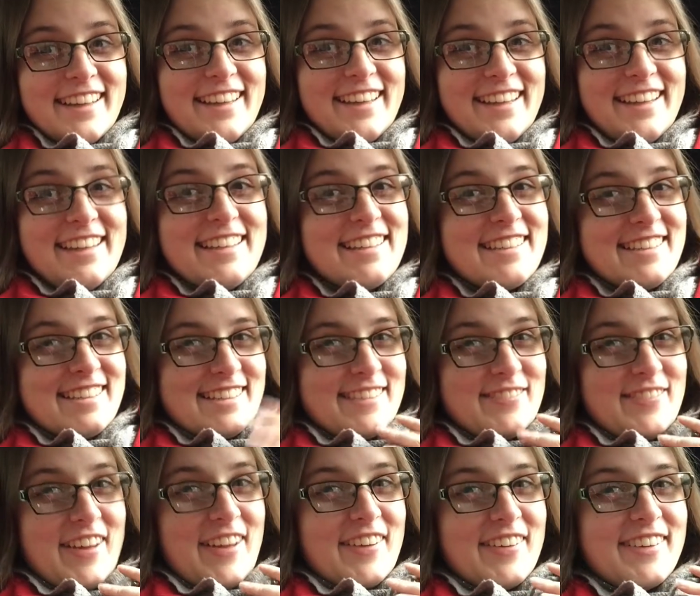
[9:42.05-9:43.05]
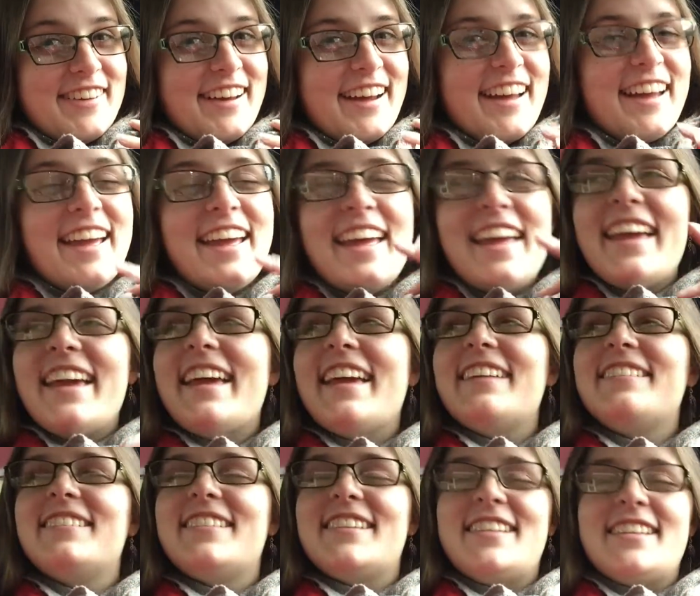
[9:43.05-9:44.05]
and it somehow got
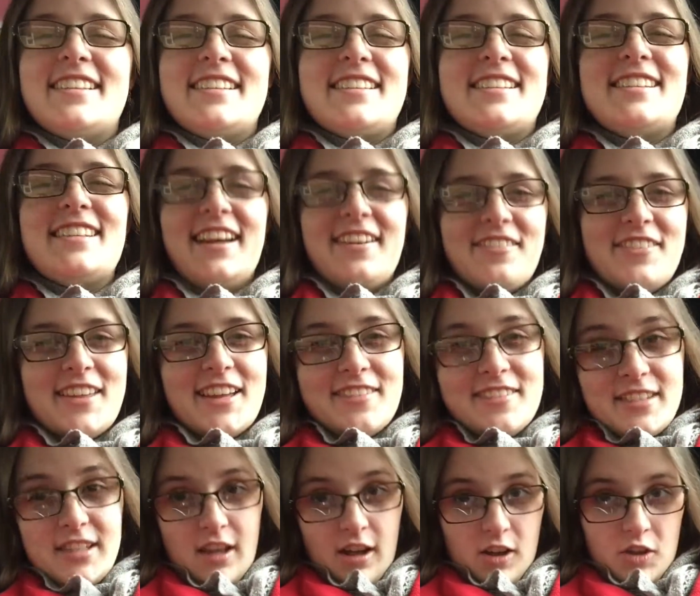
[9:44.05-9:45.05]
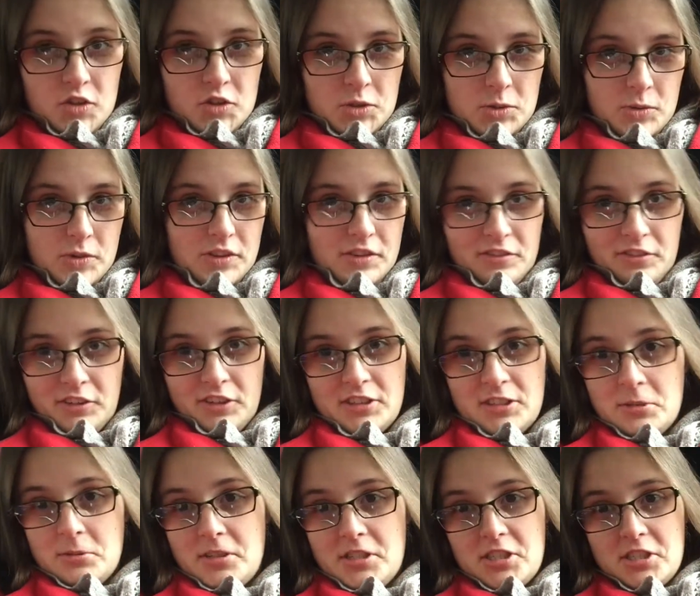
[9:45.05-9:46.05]
into his stuff that was also on the floor
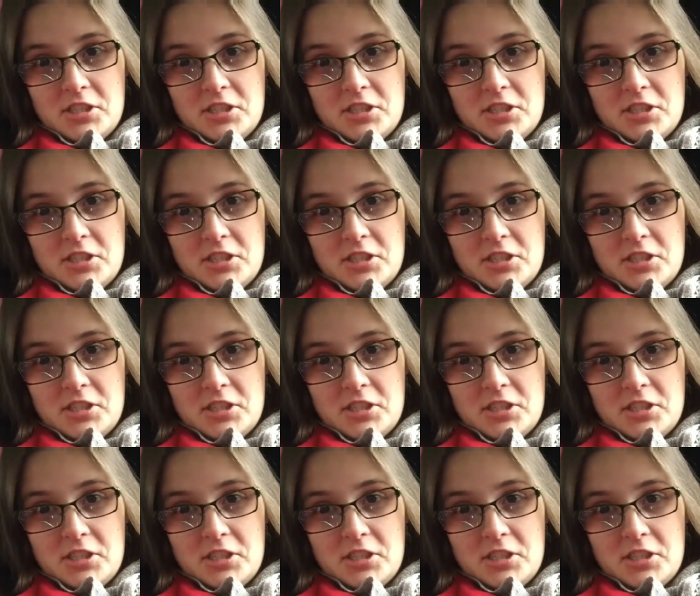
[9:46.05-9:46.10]
so he